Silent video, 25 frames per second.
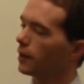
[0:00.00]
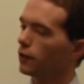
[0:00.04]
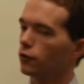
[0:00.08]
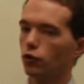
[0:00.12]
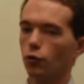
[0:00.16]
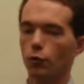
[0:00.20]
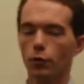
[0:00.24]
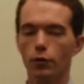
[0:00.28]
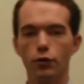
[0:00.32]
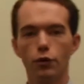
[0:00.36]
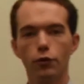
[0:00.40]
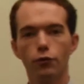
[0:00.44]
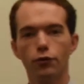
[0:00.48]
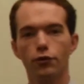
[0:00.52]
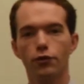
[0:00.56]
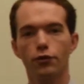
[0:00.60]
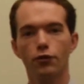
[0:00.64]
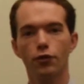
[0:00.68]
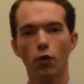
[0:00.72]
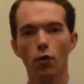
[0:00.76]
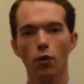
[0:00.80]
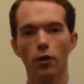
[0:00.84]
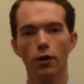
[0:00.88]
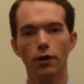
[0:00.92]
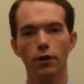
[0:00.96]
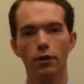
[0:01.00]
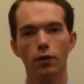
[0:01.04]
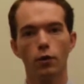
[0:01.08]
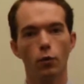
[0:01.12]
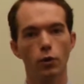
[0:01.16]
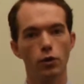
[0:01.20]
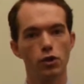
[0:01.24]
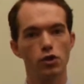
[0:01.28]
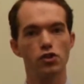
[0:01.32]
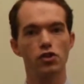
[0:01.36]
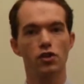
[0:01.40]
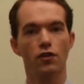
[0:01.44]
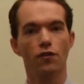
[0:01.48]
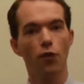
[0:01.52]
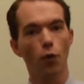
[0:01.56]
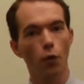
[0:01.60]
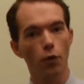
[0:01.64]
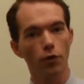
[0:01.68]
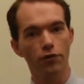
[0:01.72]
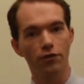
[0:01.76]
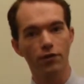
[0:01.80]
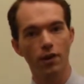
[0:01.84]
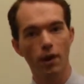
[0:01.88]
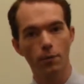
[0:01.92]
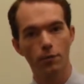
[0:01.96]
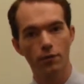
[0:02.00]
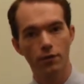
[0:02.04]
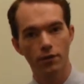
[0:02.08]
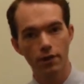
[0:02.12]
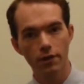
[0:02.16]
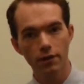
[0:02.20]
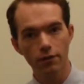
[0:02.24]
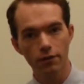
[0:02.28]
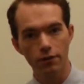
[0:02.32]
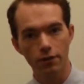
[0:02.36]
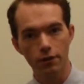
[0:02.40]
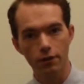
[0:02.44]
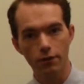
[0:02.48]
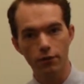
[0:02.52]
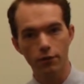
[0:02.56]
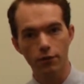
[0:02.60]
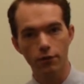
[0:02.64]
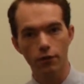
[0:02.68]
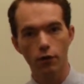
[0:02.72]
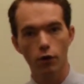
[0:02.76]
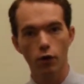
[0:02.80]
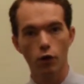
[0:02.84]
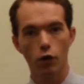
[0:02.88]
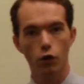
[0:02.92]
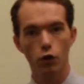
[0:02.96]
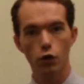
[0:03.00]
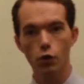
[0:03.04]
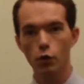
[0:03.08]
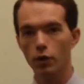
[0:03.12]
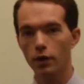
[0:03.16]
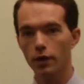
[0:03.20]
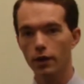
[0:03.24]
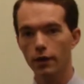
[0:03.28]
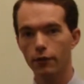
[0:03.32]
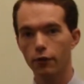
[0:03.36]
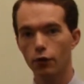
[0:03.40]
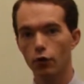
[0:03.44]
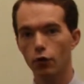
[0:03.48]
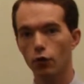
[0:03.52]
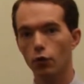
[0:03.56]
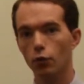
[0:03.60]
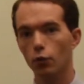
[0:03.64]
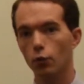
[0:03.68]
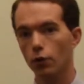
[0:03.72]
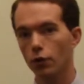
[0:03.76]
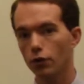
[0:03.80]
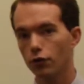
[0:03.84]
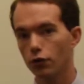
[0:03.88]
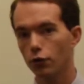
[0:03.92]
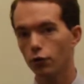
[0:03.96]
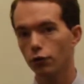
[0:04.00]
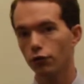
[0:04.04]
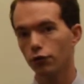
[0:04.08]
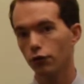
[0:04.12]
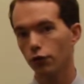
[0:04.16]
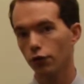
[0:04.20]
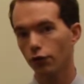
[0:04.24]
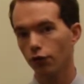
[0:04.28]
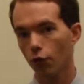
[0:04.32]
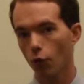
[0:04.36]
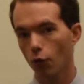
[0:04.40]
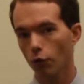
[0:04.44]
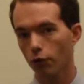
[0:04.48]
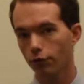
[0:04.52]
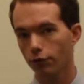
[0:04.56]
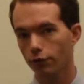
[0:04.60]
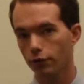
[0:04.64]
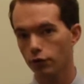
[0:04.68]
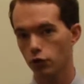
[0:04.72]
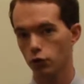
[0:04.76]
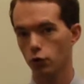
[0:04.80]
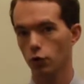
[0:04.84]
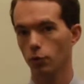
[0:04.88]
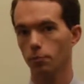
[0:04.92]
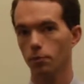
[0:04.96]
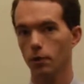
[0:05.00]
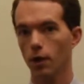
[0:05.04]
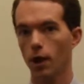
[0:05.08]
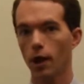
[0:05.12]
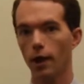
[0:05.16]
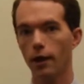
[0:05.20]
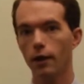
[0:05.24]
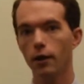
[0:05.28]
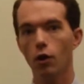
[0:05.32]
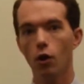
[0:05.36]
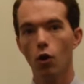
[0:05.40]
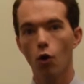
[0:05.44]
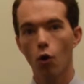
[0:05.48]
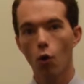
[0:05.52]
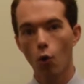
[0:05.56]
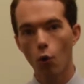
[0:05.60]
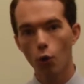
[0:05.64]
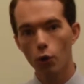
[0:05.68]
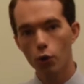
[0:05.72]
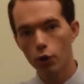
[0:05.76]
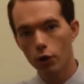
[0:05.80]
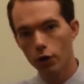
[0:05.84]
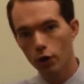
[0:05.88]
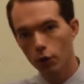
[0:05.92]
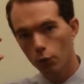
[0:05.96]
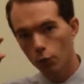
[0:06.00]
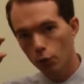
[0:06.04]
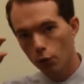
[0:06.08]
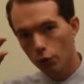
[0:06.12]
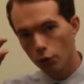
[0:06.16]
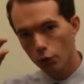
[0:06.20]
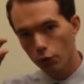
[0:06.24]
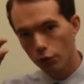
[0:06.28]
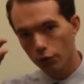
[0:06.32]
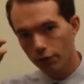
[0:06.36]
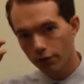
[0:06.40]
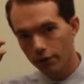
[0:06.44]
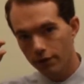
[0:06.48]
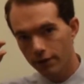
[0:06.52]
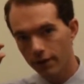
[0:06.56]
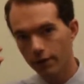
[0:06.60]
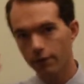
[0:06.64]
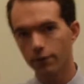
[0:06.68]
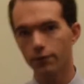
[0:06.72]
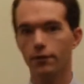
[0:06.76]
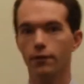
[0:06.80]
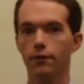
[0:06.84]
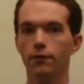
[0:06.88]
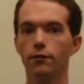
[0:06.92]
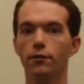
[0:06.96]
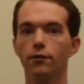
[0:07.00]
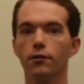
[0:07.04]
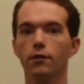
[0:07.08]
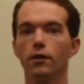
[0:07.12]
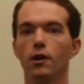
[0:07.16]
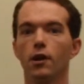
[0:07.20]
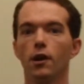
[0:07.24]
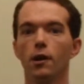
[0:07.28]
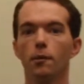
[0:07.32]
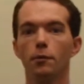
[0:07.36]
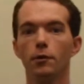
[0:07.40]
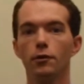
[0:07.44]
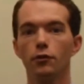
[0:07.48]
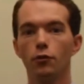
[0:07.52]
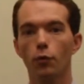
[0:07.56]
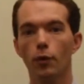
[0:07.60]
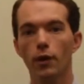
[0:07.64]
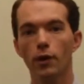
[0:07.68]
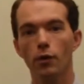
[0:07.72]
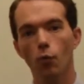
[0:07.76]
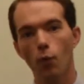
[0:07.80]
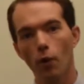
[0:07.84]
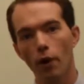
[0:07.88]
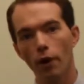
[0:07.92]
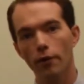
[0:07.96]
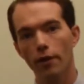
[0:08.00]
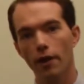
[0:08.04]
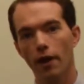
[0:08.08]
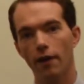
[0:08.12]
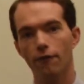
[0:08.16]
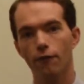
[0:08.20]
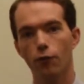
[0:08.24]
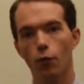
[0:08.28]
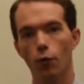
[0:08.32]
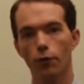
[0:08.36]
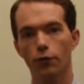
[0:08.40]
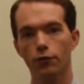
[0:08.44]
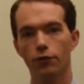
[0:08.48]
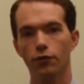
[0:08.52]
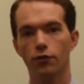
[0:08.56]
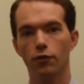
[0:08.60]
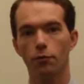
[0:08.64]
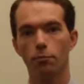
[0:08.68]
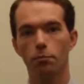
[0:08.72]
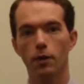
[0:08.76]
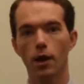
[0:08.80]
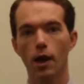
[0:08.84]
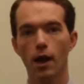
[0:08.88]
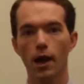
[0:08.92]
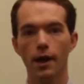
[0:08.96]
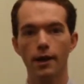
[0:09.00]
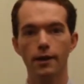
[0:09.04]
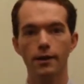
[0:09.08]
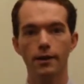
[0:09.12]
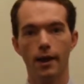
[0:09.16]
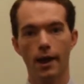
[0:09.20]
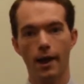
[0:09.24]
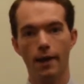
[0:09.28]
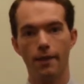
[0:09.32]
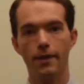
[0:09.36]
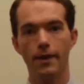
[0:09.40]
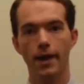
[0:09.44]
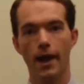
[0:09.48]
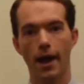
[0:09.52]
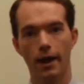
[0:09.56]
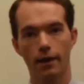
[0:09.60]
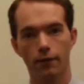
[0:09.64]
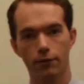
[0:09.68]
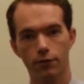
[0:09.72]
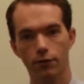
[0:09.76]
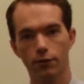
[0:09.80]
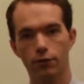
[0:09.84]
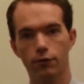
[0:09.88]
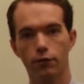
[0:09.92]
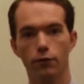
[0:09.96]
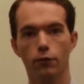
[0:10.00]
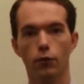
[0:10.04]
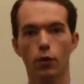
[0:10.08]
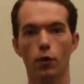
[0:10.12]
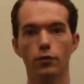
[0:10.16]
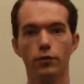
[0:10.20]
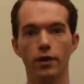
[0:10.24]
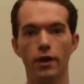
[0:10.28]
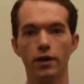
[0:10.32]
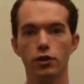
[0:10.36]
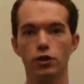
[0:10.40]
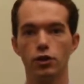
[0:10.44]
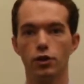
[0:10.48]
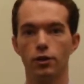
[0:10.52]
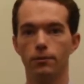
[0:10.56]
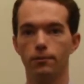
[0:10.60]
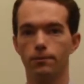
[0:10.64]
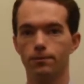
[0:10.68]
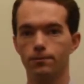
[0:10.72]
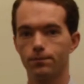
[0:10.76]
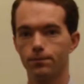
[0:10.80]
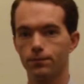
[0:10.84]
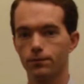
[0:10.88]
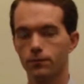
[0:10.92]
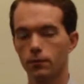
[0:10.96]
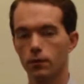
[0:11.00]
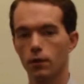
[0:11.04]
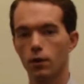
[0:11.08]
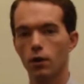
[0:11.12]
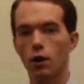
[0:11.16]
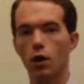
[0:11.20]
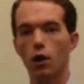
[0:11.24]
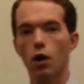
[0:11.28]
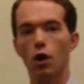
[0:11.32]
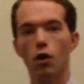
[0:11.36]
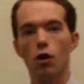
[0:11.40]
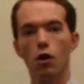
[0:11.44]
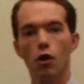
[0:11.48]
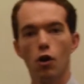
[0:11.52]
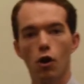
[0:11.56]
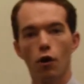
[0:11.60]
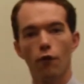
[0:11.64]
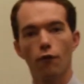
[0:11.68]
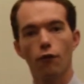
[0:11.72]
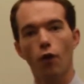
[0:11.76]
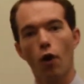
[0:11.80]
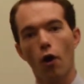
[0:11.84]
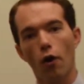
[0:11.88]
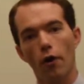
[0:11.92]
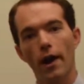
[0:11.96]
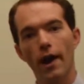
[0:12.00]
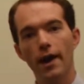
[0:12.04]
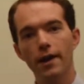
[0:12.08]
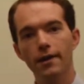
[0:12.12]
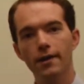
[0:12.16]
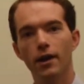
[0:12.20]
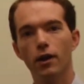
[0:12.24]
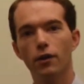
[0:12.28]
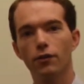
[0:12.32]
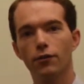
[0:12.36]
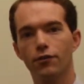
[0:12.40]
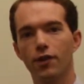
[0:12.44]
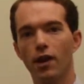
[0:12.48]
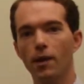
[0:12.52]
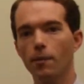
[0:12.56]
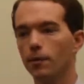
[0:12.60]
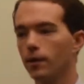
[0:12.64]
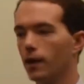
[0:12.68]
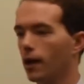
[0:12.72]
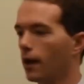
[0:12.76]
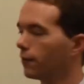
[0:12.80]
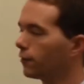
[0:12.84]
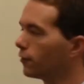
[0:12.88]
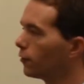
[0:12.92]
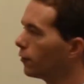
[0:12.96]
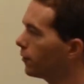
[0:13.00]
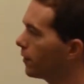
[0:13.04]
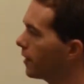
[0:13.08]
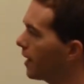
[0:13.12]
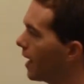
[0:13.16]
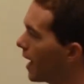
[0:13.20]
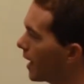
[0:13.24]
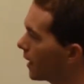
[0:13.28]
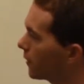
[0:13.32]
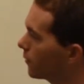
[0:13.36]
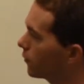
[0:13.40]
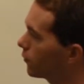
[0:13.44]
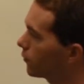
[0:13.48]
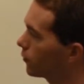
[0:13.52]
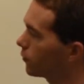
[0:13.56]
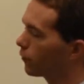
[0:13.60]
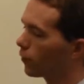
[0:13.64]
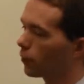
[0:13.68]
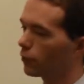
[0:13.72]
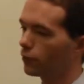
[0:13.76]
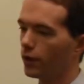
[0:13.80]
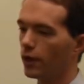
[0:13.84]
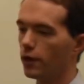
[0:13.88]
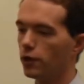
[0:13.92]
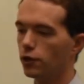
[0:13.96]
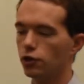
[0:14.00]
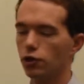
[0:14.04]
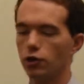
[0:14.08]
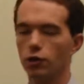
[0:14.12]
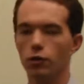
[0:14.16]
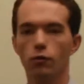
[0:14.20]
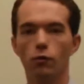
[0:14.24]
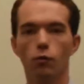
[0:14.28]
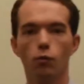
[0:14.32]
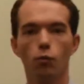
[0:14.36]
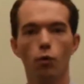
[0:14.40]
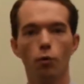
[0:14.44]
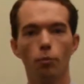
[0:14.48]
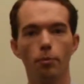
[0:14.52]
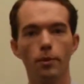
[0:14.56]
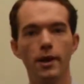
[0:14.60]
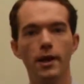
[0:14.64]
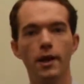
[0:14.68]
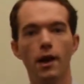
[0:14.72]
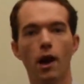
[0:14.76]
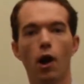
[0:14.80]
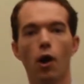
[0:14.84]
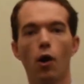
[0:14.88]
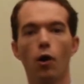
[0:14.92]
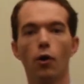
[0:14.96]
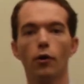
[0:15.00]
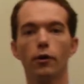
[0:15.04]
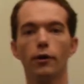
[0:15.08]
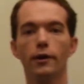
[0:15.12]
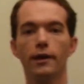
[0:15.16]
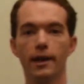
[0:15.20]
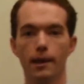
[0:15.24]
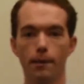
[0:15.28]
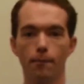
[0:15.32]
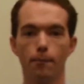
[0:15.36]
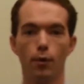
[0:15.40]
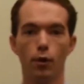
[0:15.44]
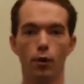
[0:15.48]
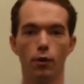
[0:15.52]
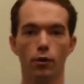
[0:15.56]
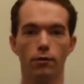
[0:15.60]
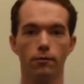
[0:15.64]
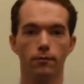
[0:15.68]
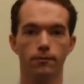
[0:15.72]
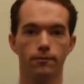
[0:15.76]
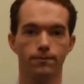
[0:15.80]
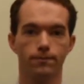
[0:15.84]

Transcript: To reduce the torque, which is a force times the distance, you can either reduce your force that you apply, or you can reduce the distance between where that force is applied and the axis of rotation. For our handheld stabilizer, the axis of rotation will be our gimbal.